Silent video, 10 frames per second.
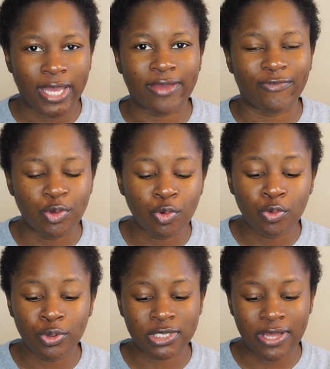Like if
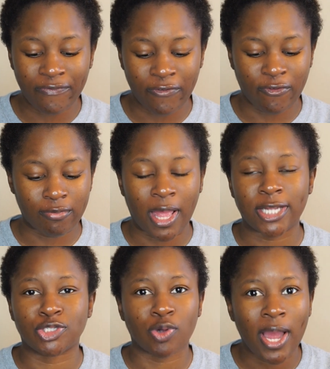you suffer from
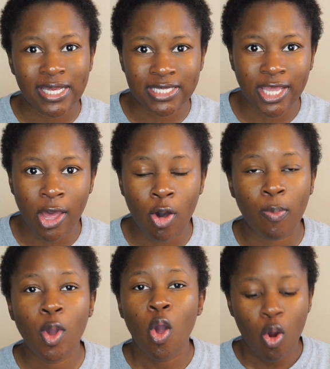like dry
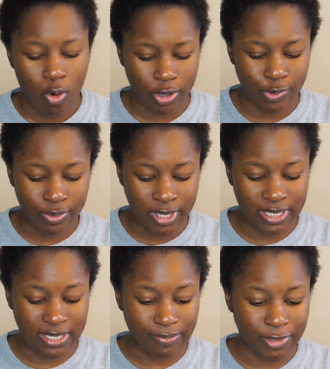scalp or you
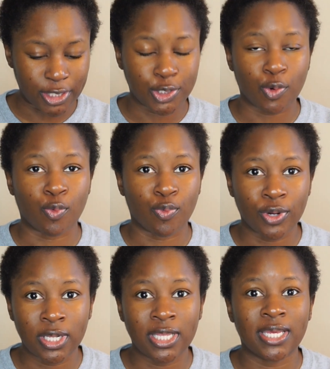need something to
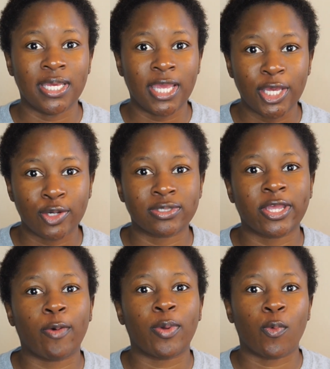really get in your
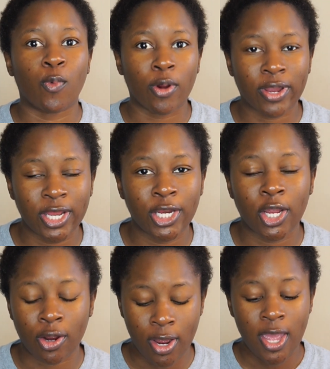scalp and work in
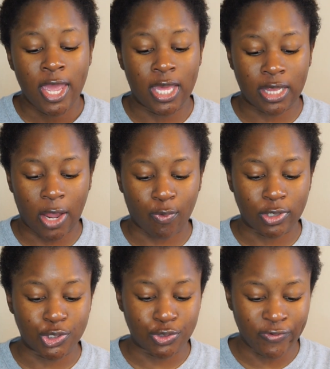there and like
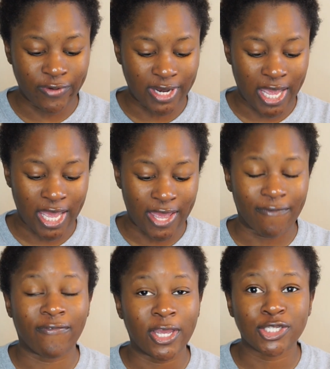rejuvenate
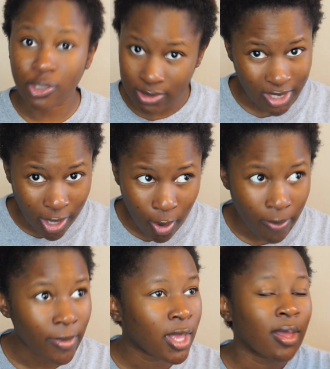and fix your
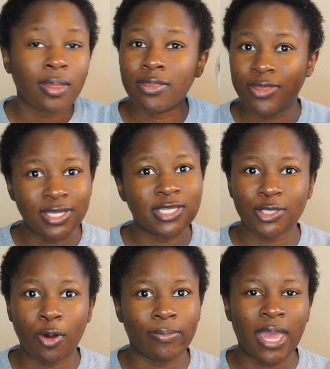scalp, this
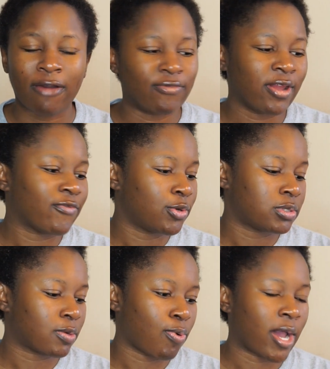is going to be, I've never
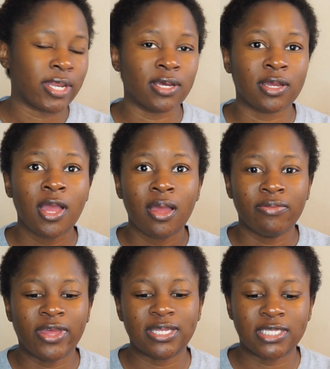used a product
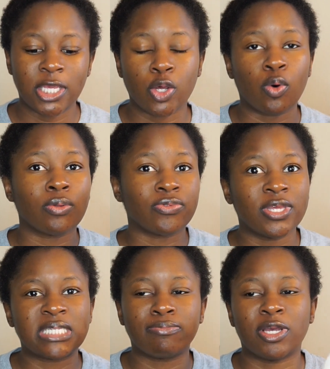that tingled
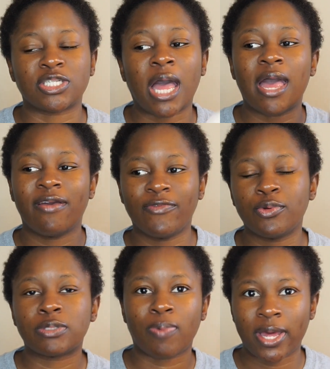this much. Now I have
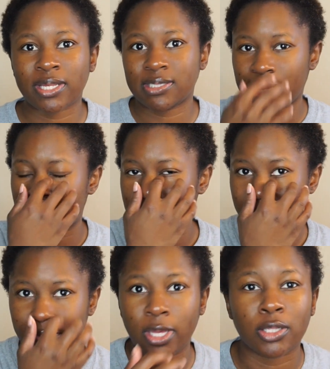used products that
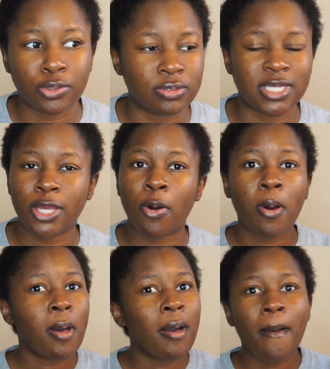give me a little
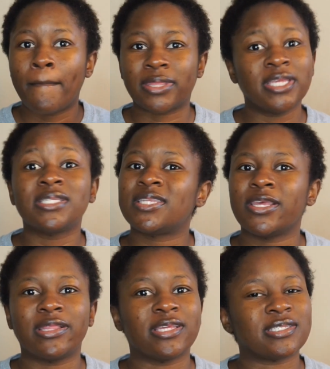tingle, but this
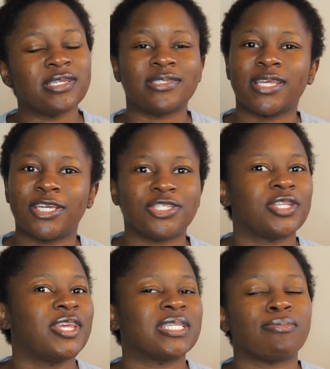tingling
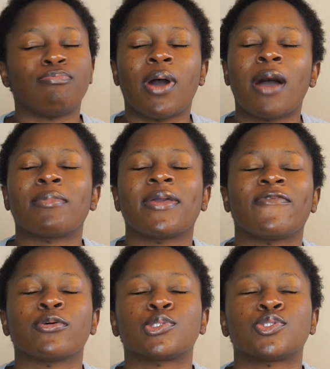sensation is bomb.
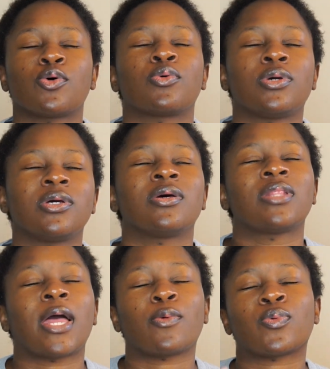It felt so
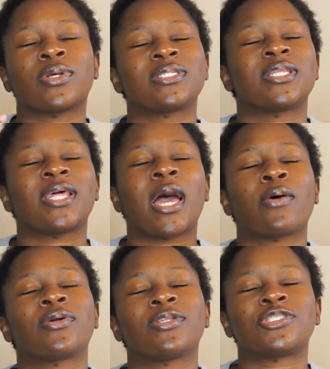good like rinsing it
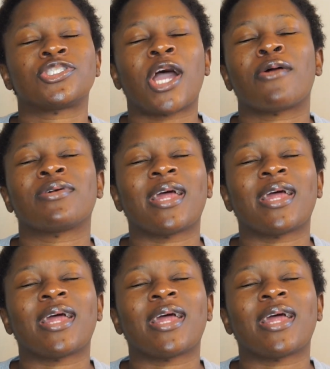out in the shower.